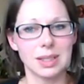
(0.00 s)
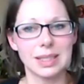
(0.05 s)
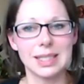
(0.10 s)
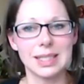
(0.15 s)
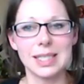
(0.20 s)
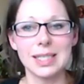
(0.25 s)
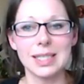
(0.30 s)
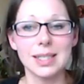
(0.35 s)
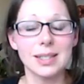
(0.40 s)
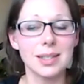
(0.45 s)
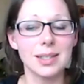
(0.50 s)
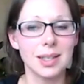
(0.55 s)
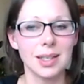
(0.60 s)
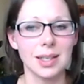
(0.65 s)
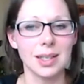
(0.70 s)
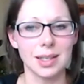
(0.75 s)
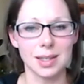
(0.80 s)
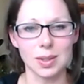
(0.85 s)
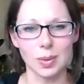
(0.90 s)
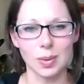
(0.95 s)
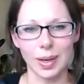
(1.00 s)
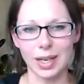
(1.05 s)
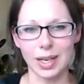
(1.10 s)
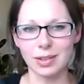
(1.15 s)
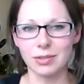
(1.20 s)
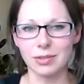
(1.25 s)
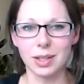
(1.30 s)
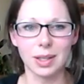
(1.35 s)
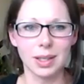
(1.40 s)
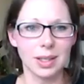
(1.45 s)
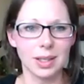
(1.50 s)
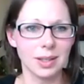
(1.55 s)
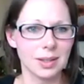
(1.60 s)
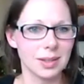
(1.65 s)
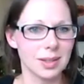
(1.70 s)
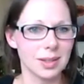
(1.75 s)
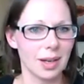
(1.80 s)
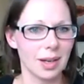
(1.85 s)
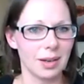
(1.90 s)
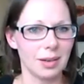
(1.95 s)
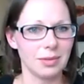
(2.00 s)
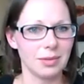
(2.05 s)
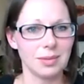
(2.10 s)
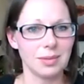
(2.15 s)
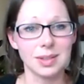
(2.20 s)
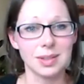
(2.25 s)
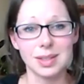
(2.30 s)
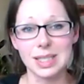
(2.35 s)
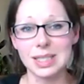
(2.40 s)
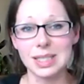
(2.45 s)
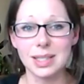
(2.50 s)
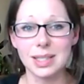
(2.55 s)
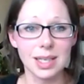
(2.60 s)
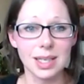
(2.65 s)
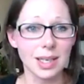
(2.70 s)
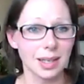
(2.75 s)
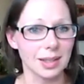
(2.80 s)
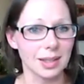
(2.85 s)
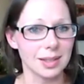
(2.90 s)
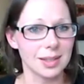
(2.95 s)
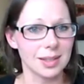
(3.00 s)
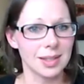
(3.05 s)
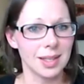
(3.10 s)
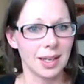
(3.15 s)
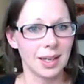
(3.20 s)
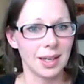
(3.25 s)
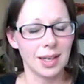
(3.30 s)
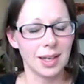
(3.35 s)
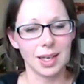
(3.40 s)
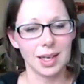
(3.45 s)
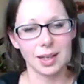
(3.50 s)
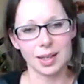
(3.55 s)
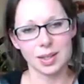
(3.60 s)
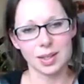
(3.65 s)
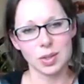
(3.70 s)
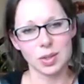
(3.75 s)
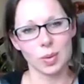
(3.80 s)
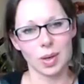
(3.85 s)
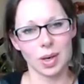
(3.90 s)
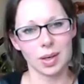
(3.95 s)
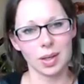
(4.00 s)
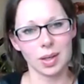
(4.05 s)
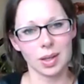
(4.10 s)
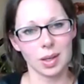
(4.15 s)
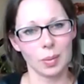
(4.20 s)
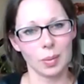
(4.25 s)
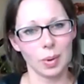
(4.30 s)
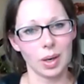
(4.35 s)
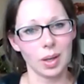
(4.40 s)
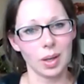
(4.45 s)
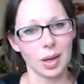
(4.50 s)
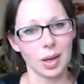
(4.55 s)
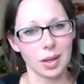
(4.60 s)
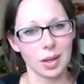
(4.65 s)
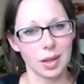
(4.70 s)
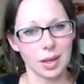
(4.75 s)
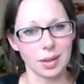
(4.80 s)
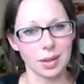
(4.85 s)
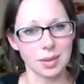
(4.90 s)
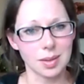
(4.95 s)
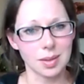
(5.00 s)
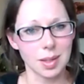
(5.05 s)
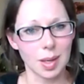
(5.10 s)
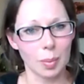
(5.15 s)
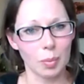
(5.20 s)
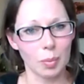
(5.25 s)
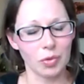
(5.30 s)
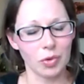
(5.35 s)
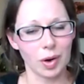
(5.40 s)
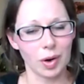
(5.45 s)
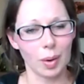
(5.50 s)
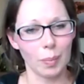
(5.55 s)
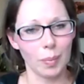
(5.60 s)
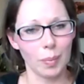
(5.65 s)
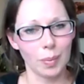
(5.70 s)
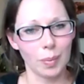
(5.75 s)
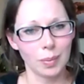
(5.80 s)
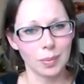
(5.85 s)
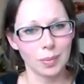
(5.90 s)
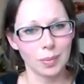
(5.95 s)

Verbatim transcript: dis-ease, right? Feelings of disease. And that's chronically where a lot of things stem from.